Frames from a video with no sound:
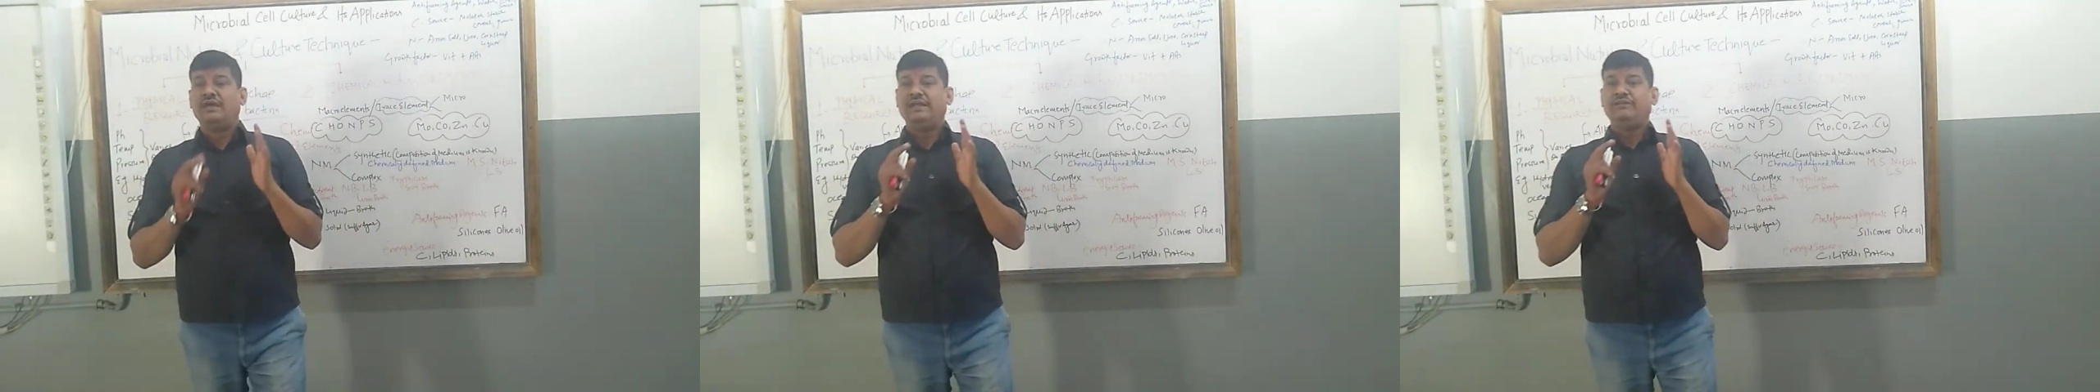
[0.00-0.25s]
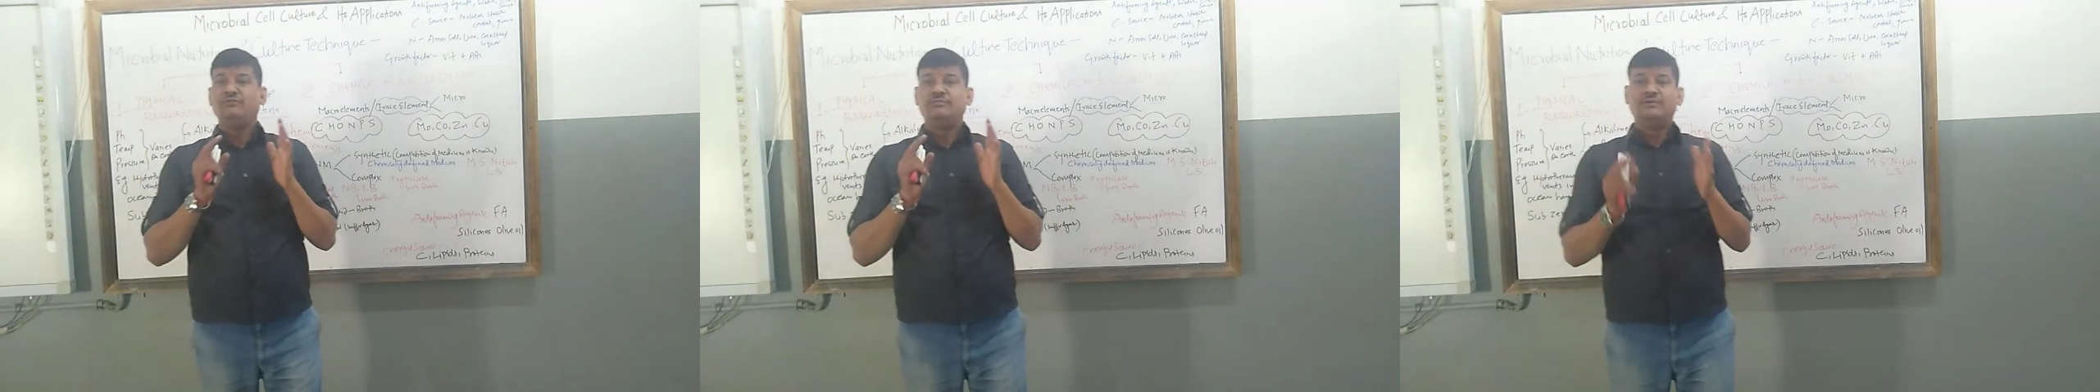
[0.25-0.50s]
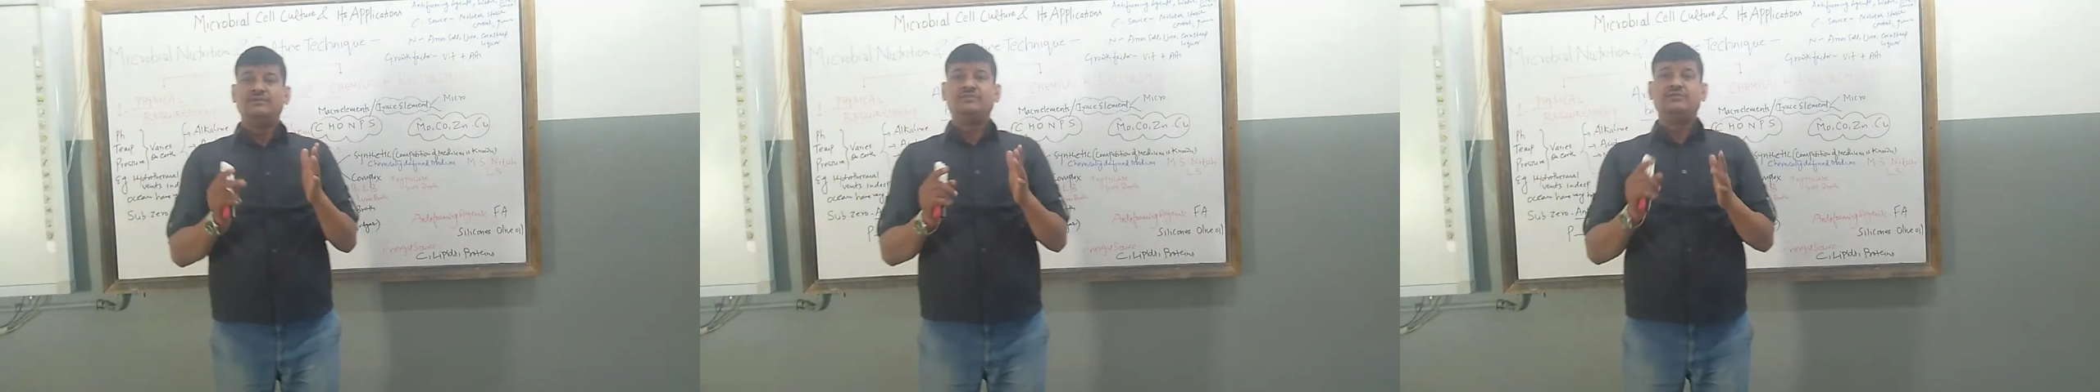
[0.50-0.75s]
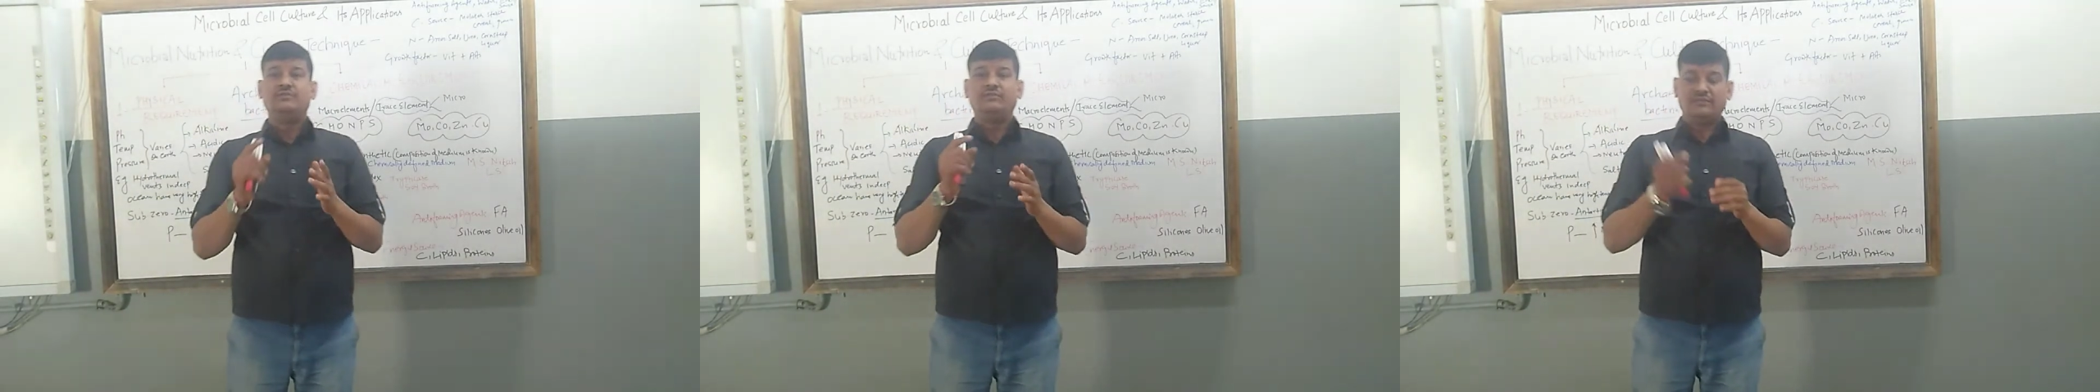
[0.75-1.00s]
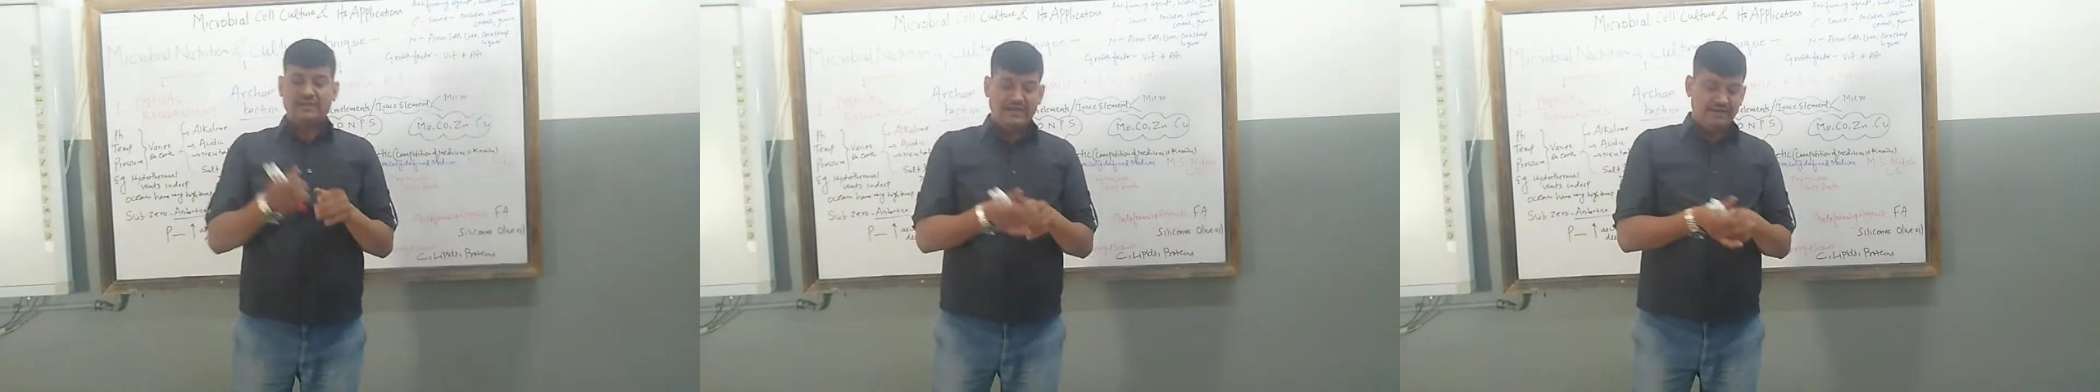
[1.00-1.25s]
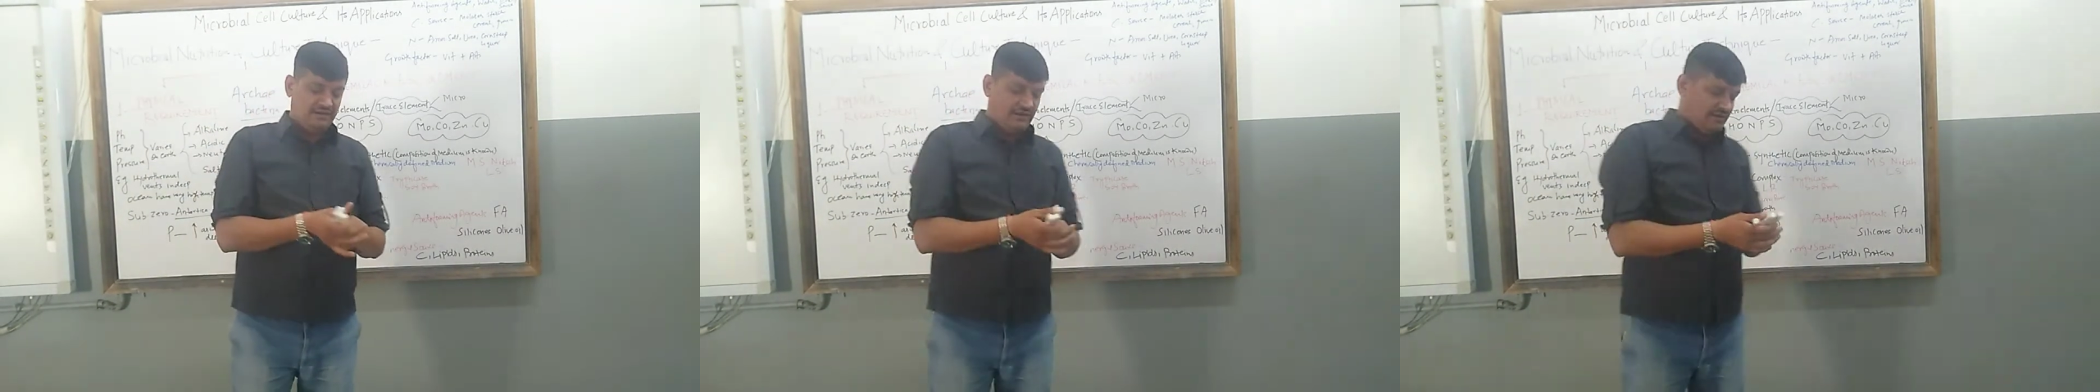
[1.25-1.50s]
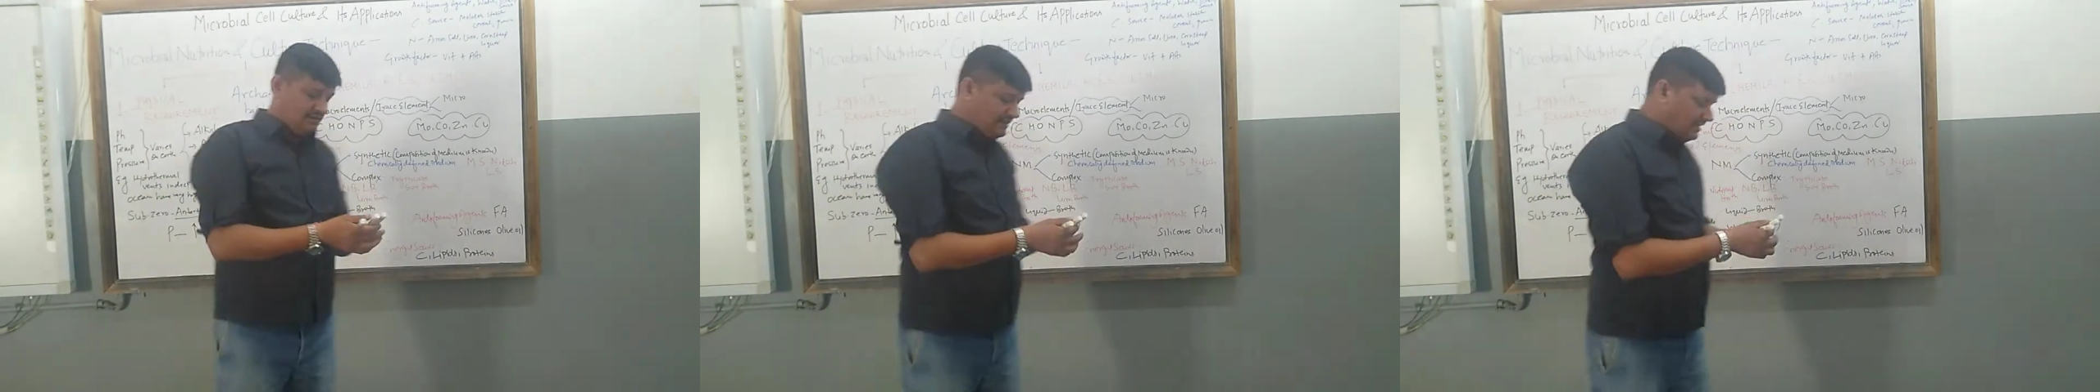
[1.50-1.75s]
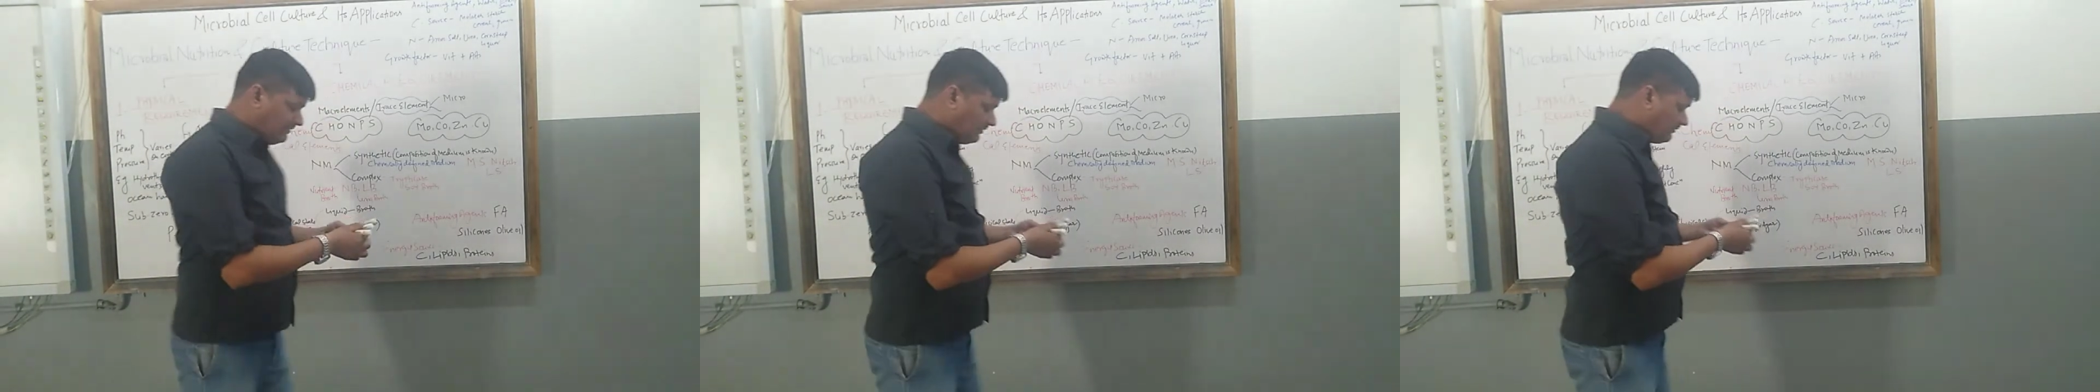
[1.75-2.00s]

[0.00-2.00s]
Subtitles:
And you must know that there is